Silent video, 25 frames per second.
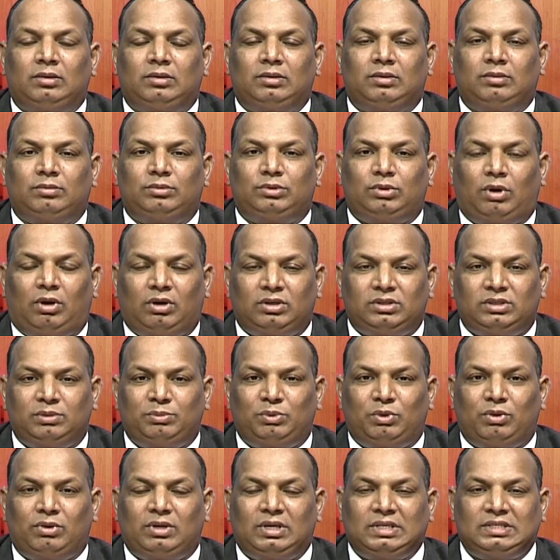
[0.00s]
talks
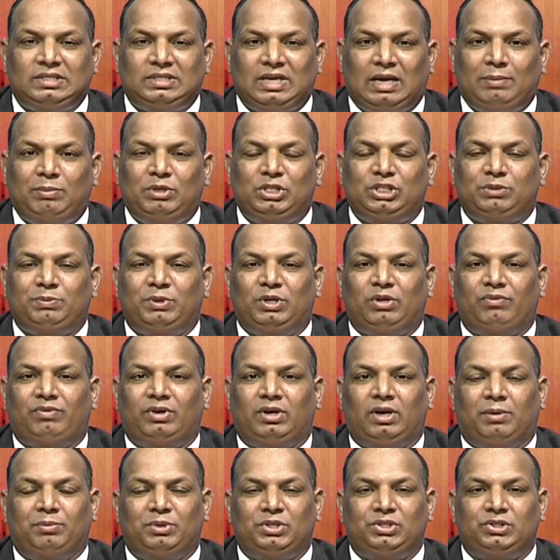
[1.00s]
about establishment of a
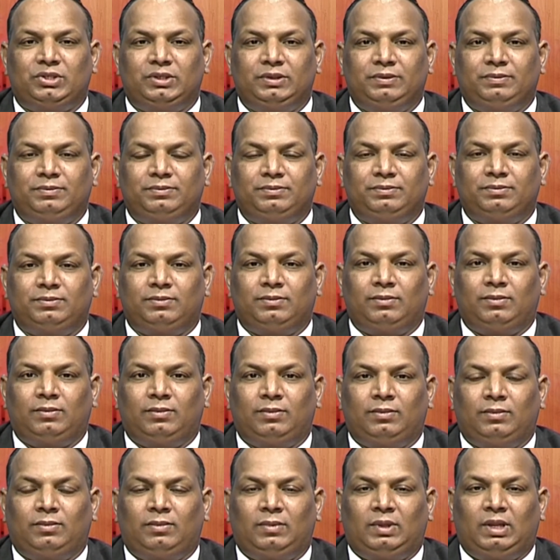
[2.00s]
commission
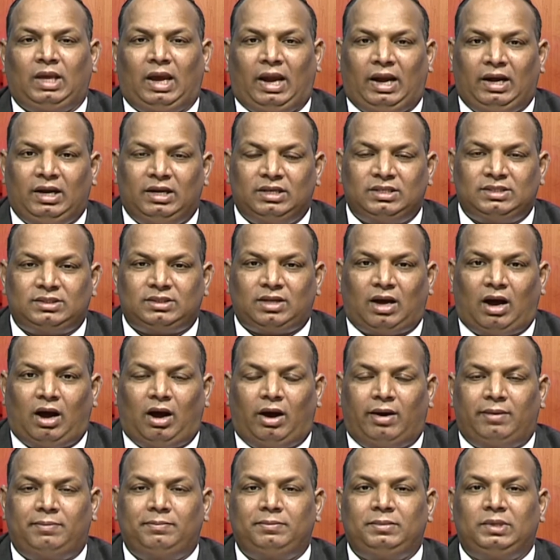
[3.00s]
and its
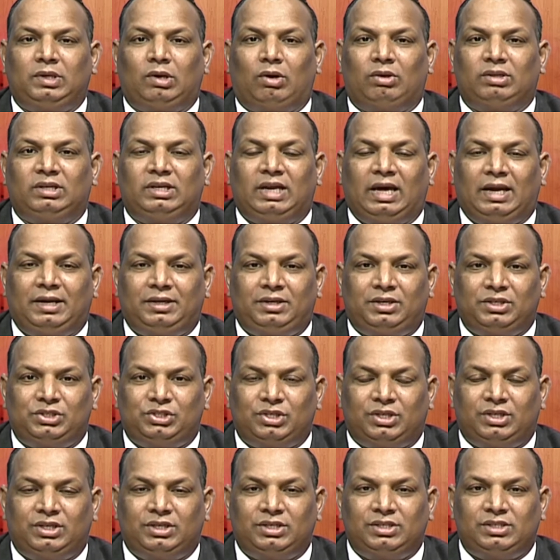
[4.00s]
arm called the Director
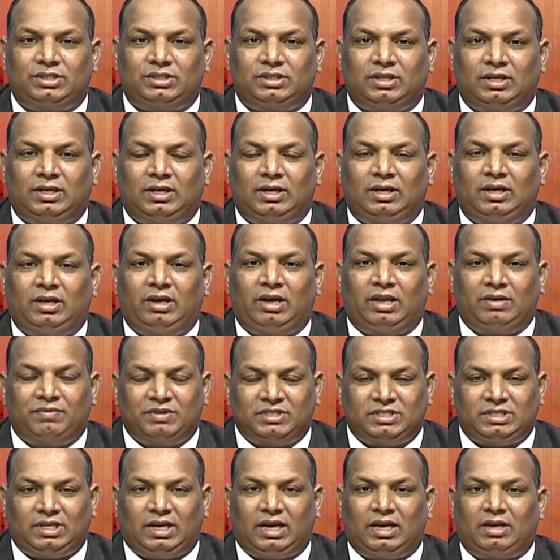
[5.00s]
General's
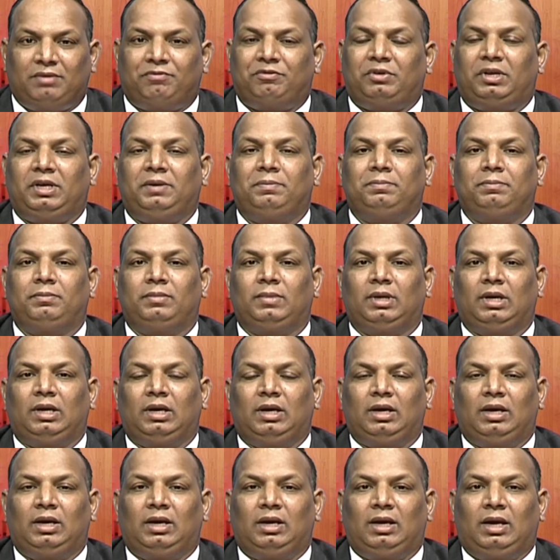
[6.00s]
investigative team,
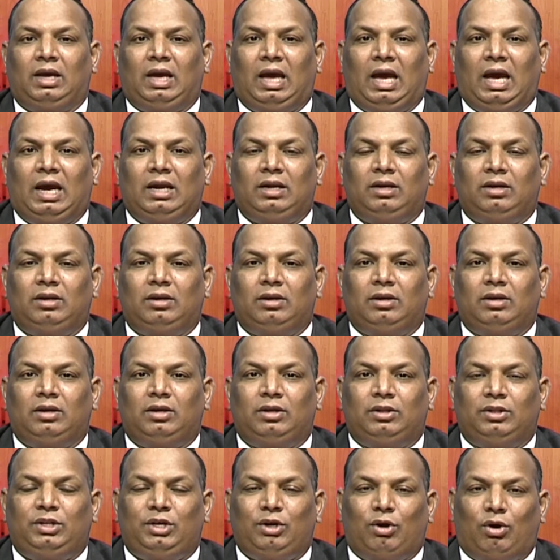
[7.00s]
and
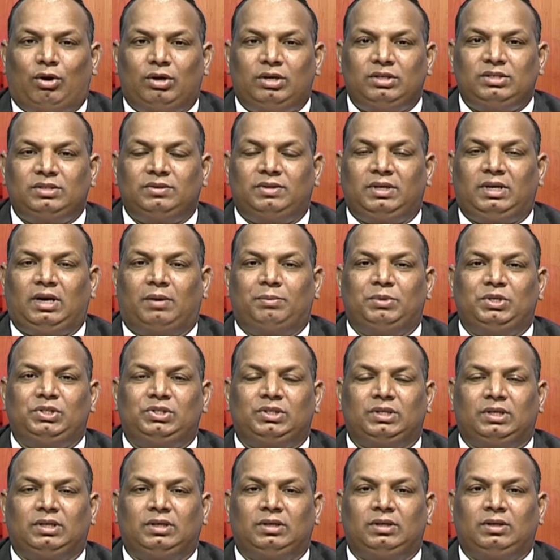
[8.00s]
the orders of the
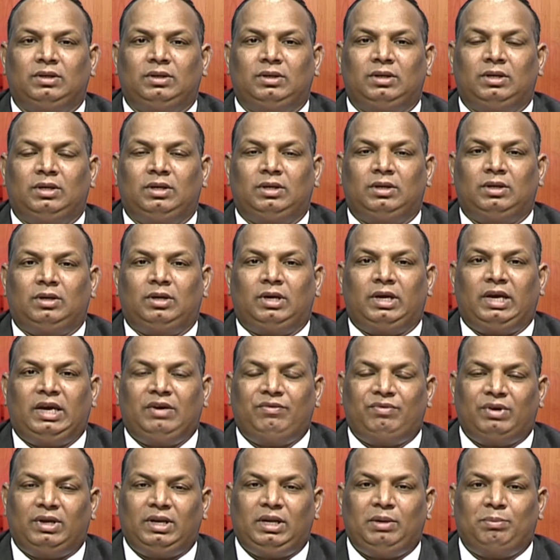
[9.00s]
commission, if
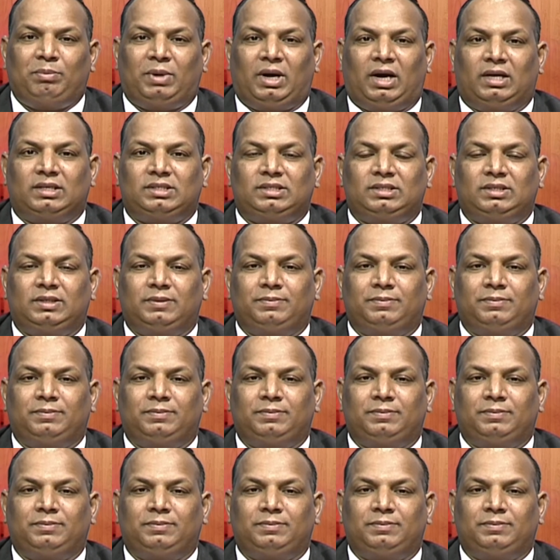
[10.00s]
any passed,